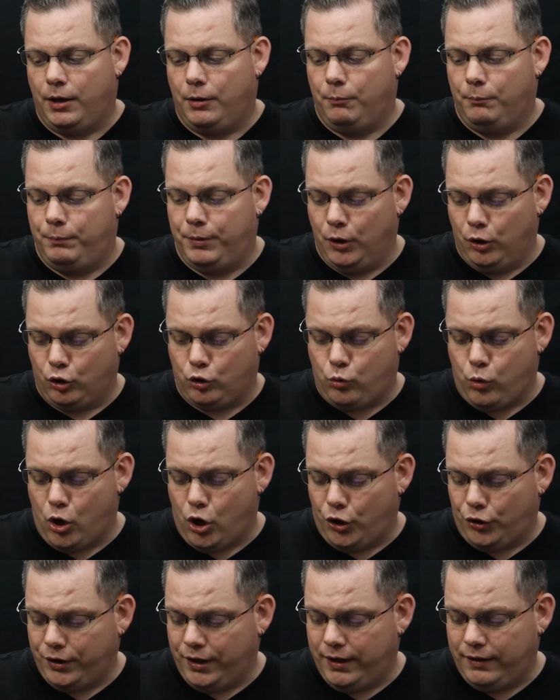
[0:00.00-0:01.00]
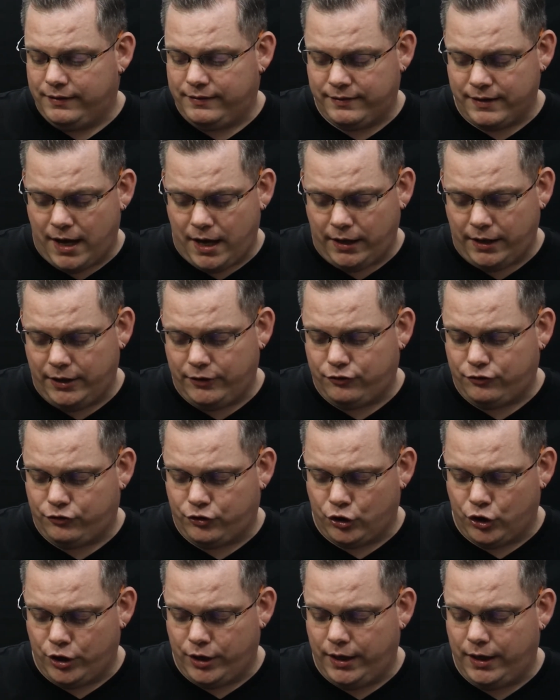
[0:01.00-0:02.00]
build quality, solid,
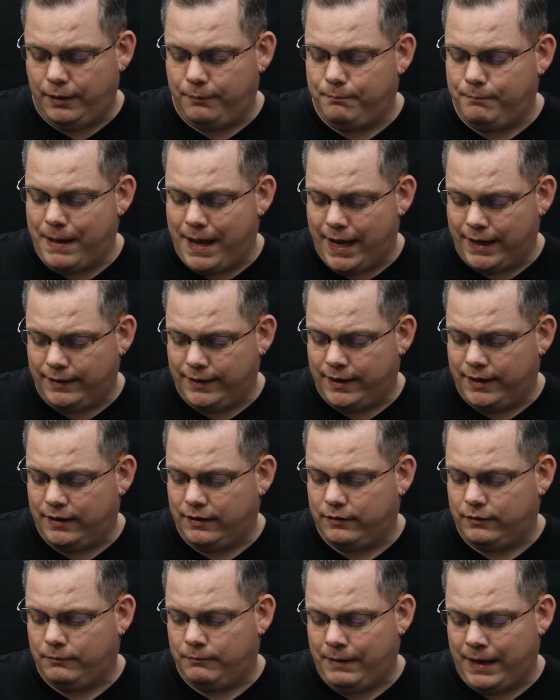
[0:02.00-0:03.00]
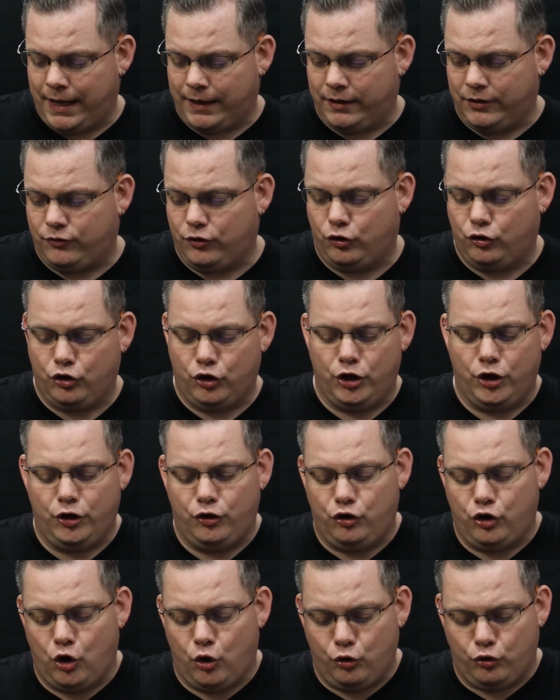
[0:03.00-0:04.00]
sturdy, magnets are
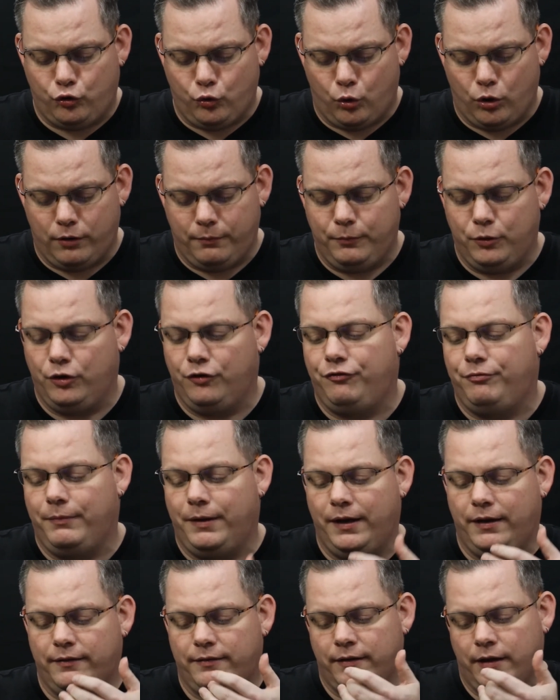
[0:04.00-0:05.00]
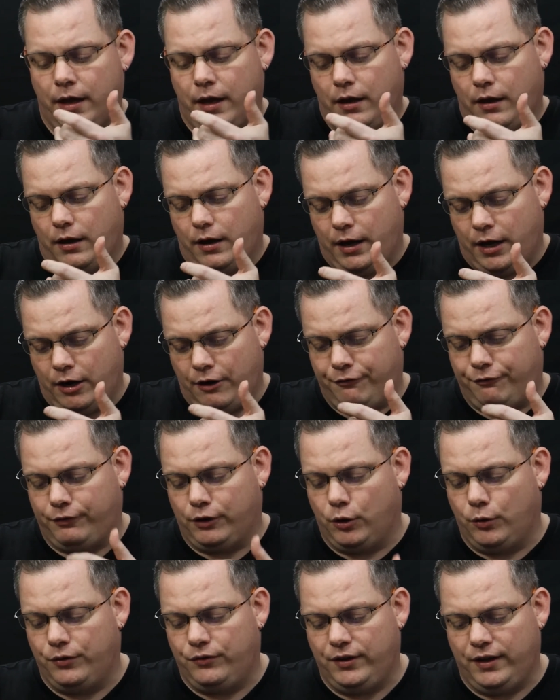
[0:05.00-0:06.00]
good, no door movements,
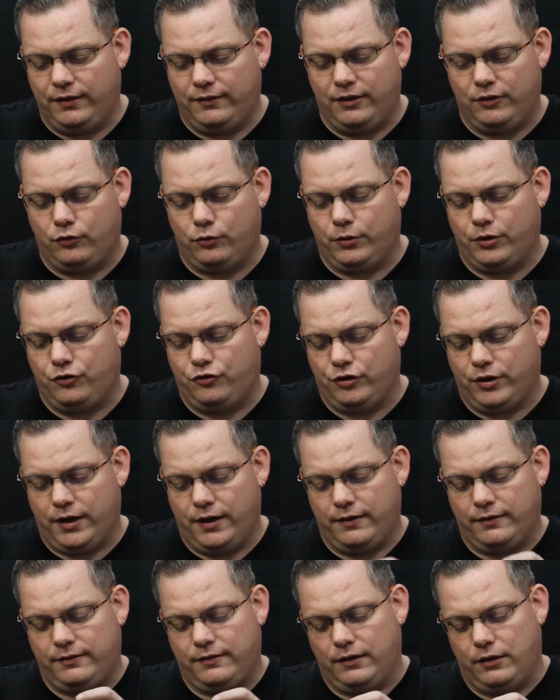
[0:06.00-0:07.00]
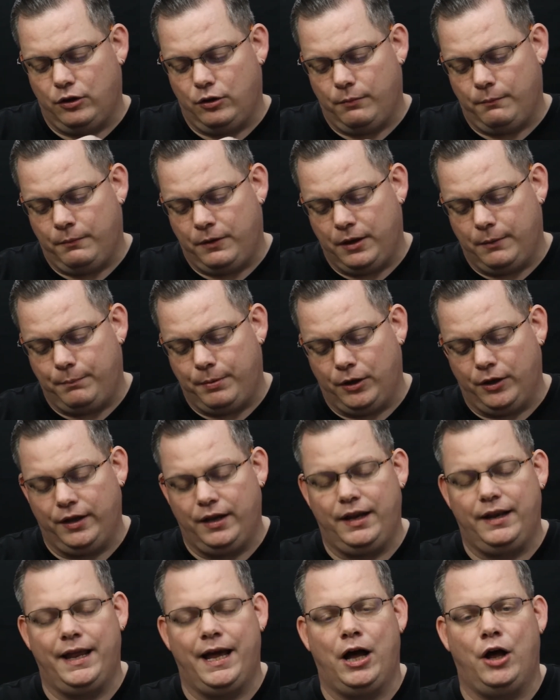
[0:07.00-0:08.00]
airflow is easy to adjust, the
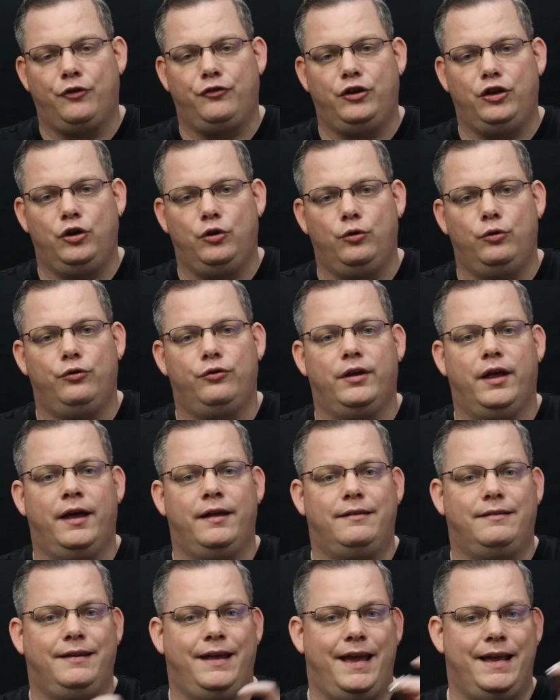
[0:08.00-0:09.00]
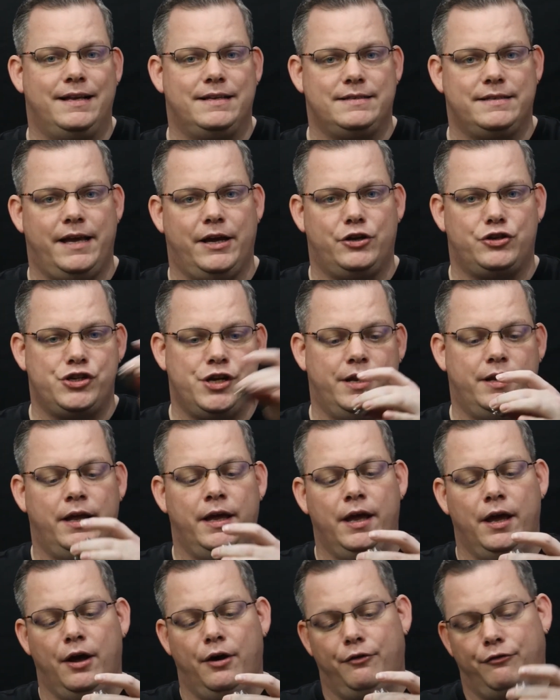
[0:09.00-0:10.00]
ability now to use a tank section
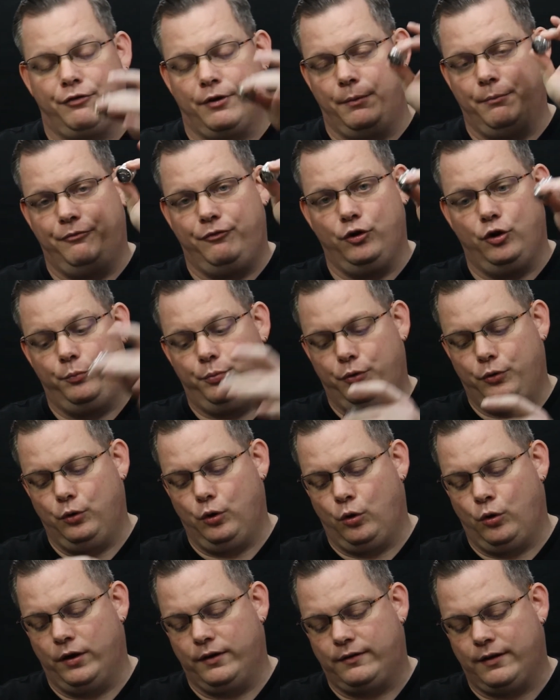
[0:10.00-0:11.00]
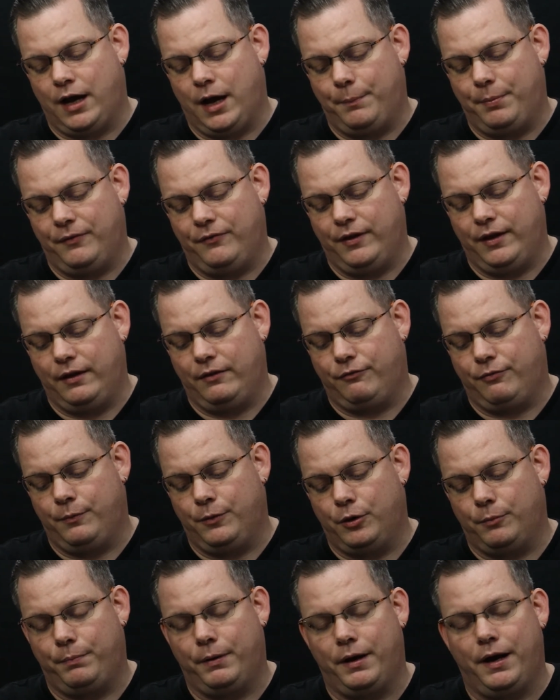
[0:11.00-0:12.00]
from Vapediy on top of it, from
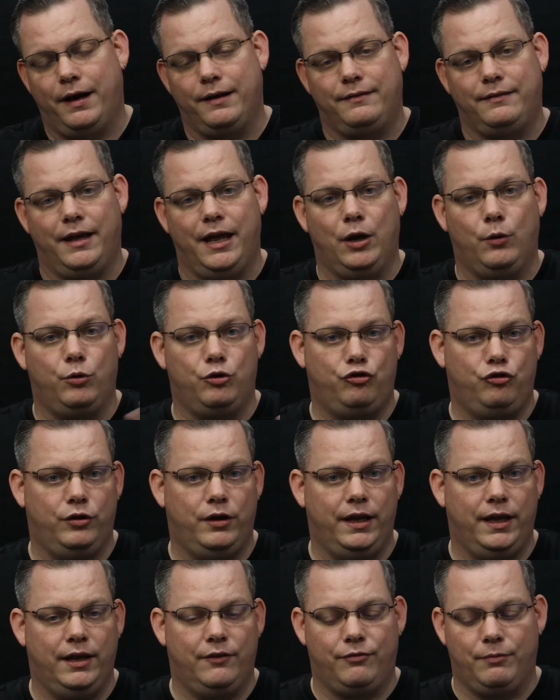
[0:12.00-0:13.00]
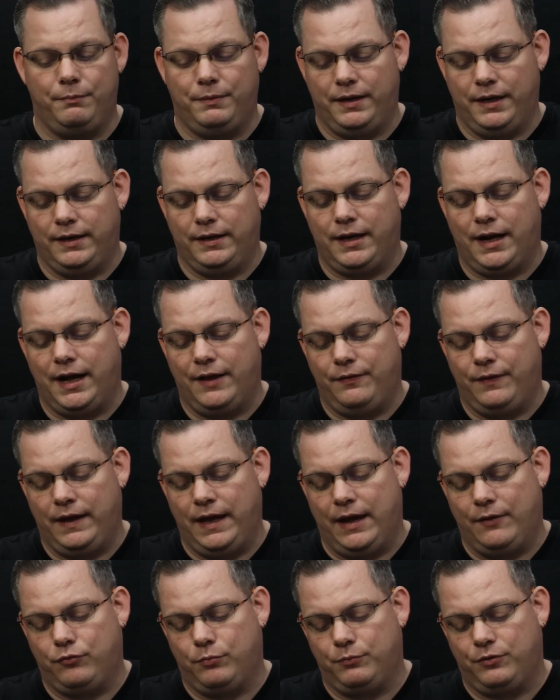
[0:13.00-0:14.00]
their pod tank, which you can get from Denkat. They
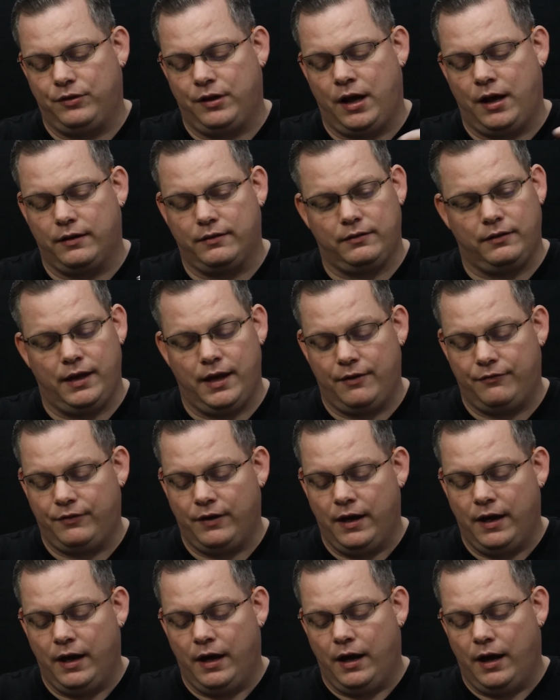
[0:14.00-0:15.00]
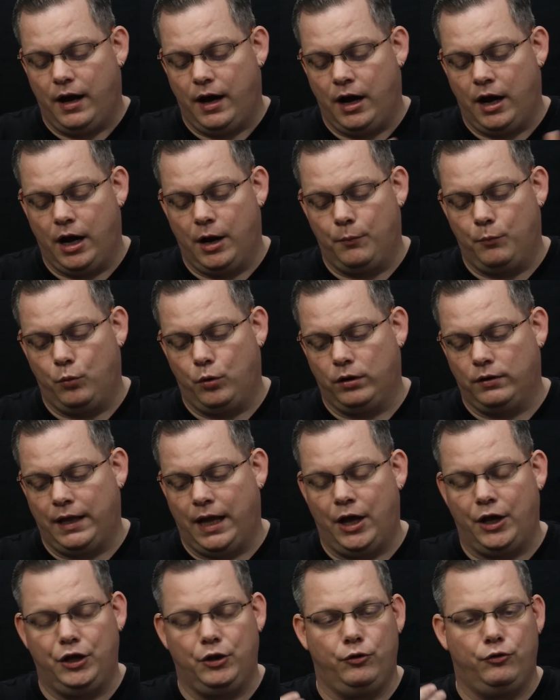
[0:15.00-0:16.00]
have some stocks left. will
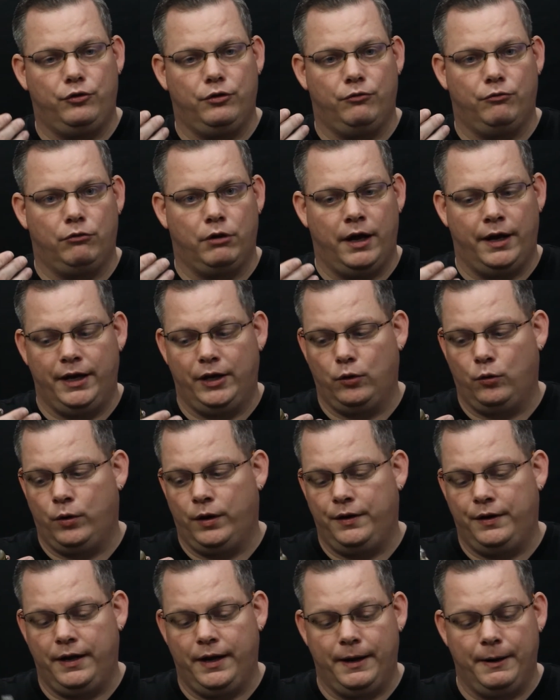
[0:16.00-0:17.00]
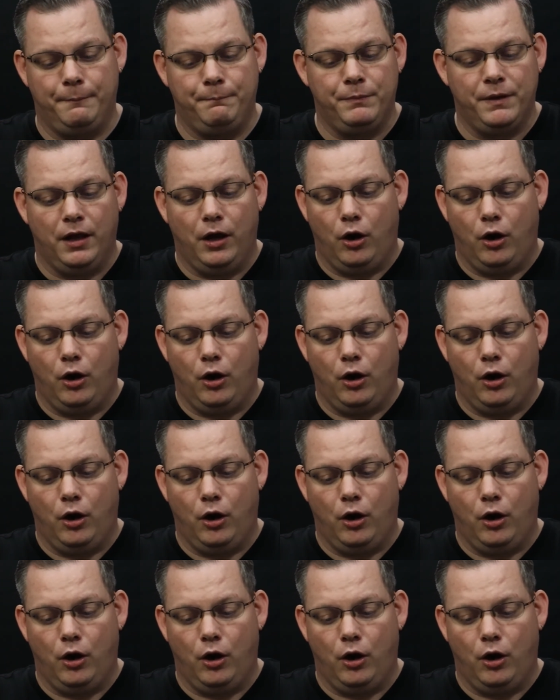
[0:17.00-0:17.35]
allow you to run it on there.